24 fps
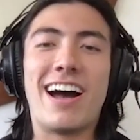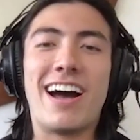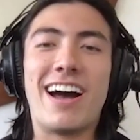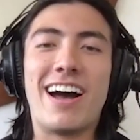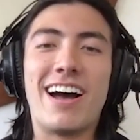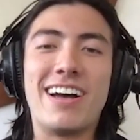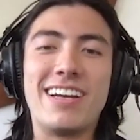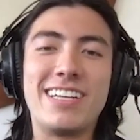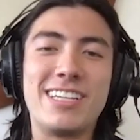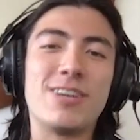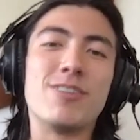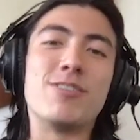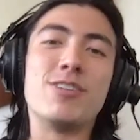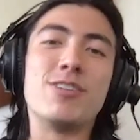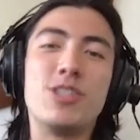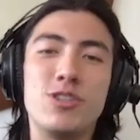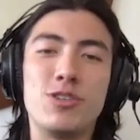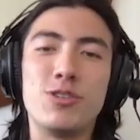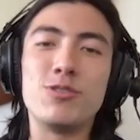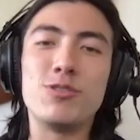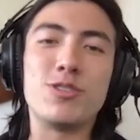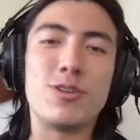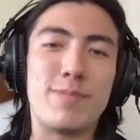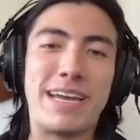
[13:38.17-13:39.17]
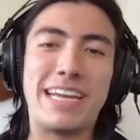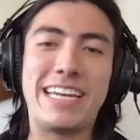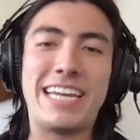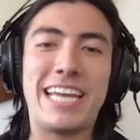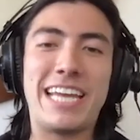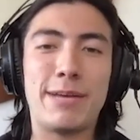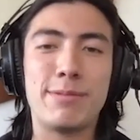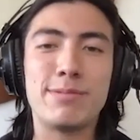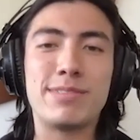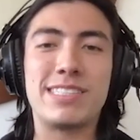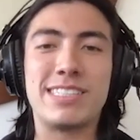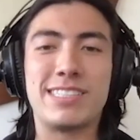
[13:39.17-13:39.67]
new domain
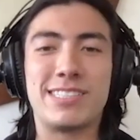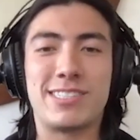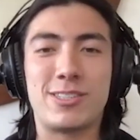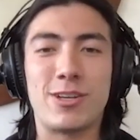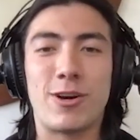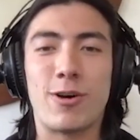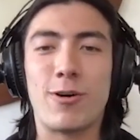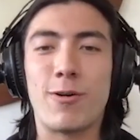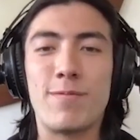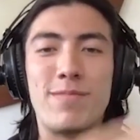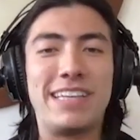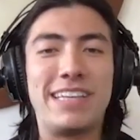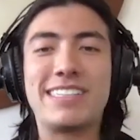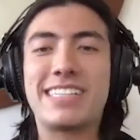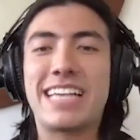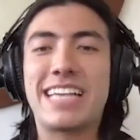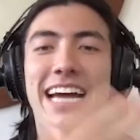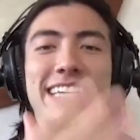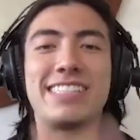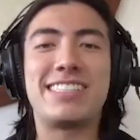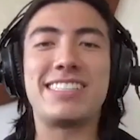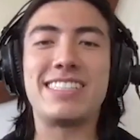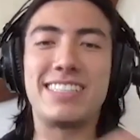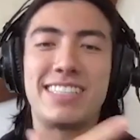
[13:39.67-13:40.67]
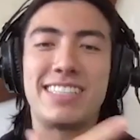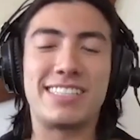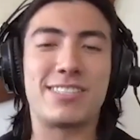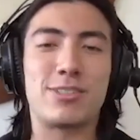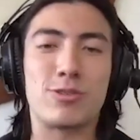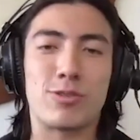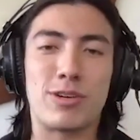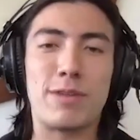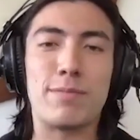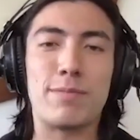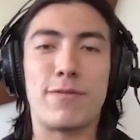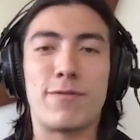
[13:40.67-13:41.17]
names. And so he's kind of seen this
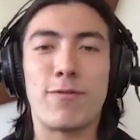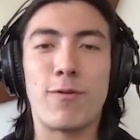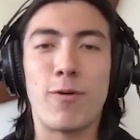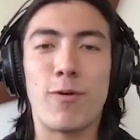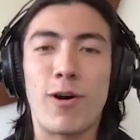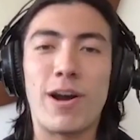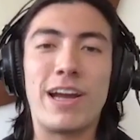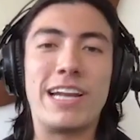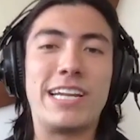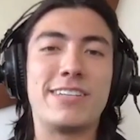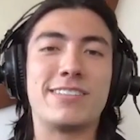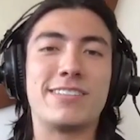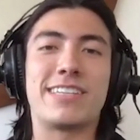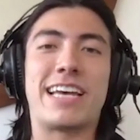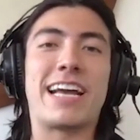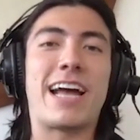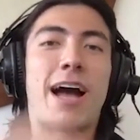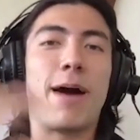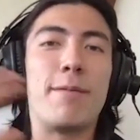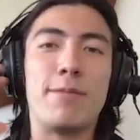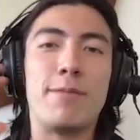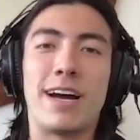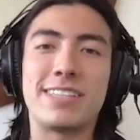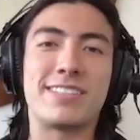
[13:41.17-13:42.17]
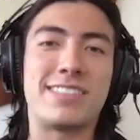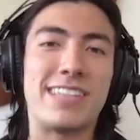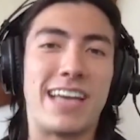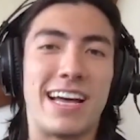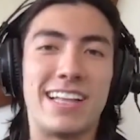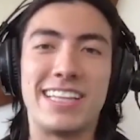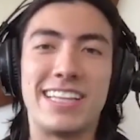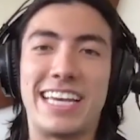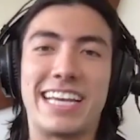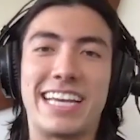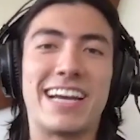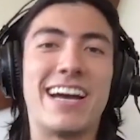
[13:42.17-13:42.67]
story before and he's like, I'm not
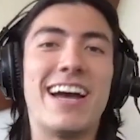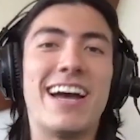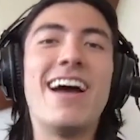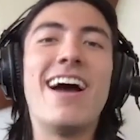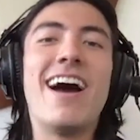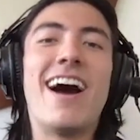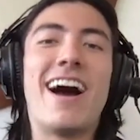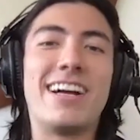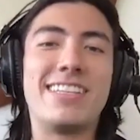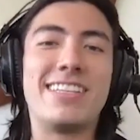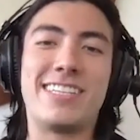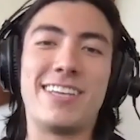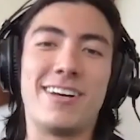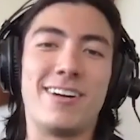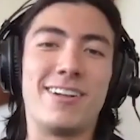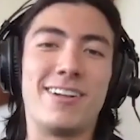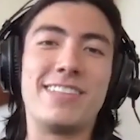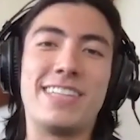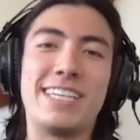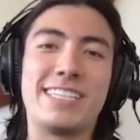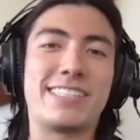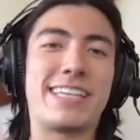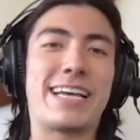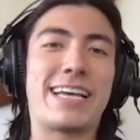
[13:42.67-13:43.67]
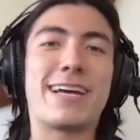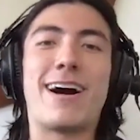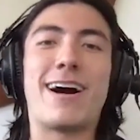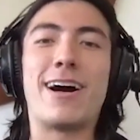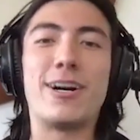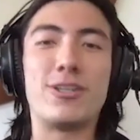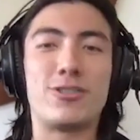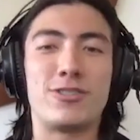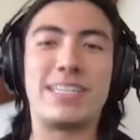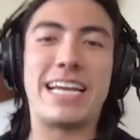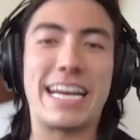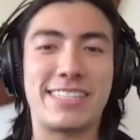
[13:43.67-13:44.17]
selling until this like
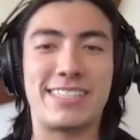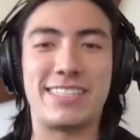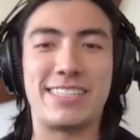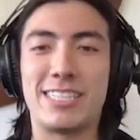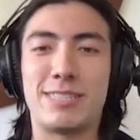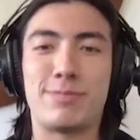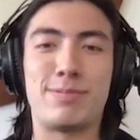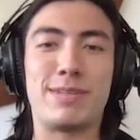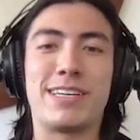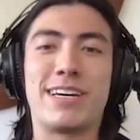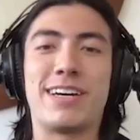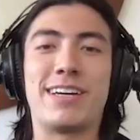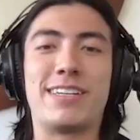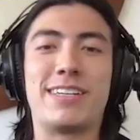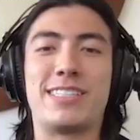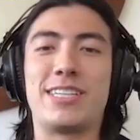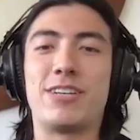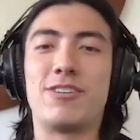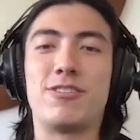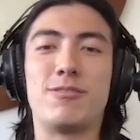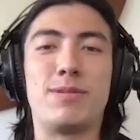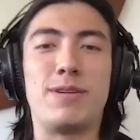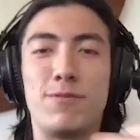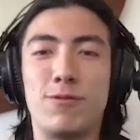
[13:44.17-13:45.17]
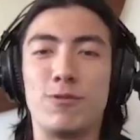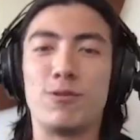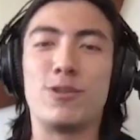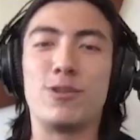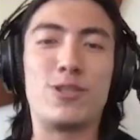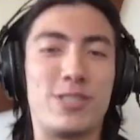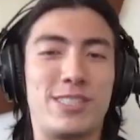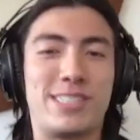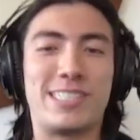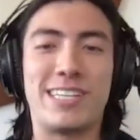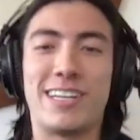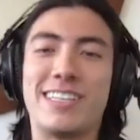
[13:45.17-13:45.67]
100x's because it would be
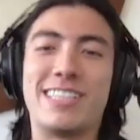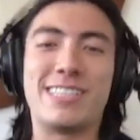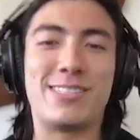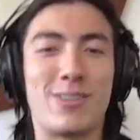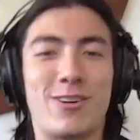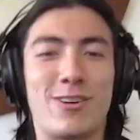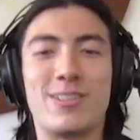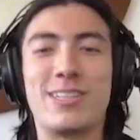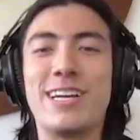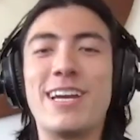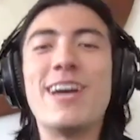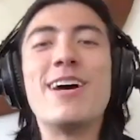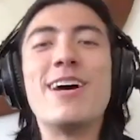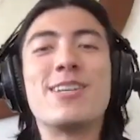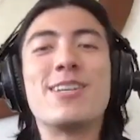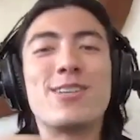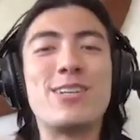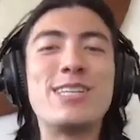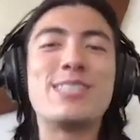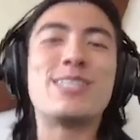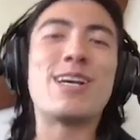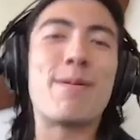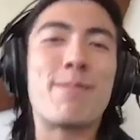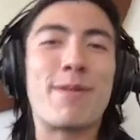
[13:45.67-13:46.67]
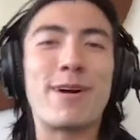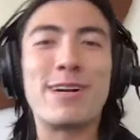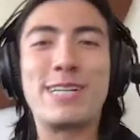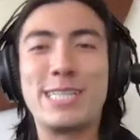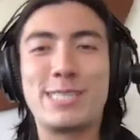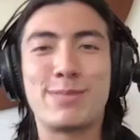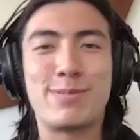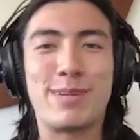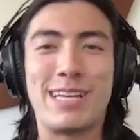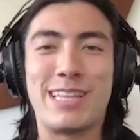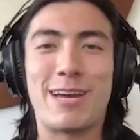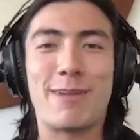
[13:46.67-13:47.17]
foolish to sell this early. So he's not
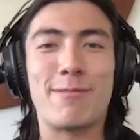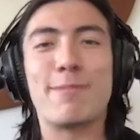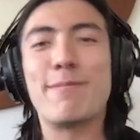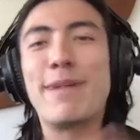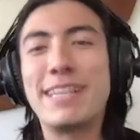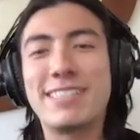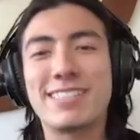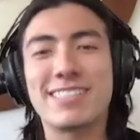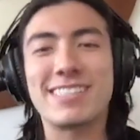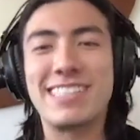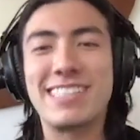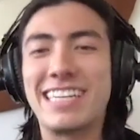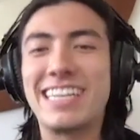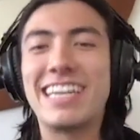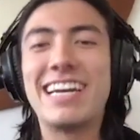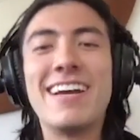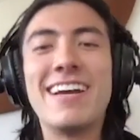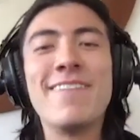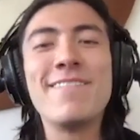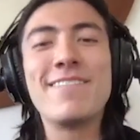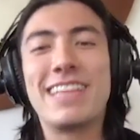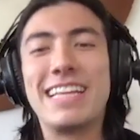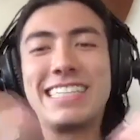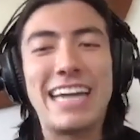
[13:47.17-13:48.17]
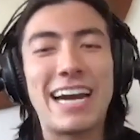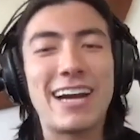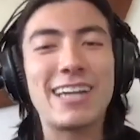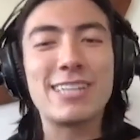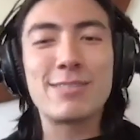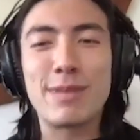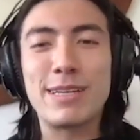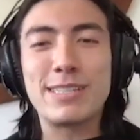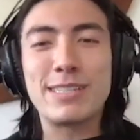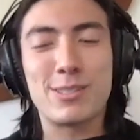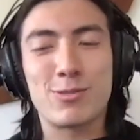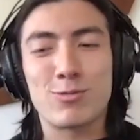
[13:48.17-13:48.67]
participating there. But basically the entire
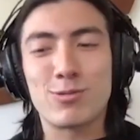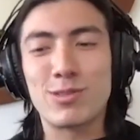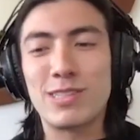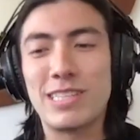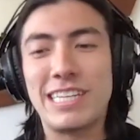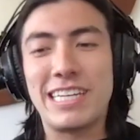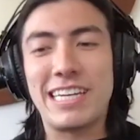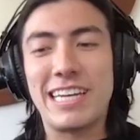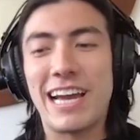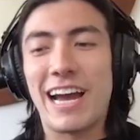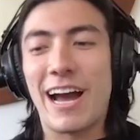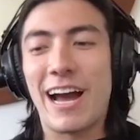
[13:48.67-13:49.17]
space is really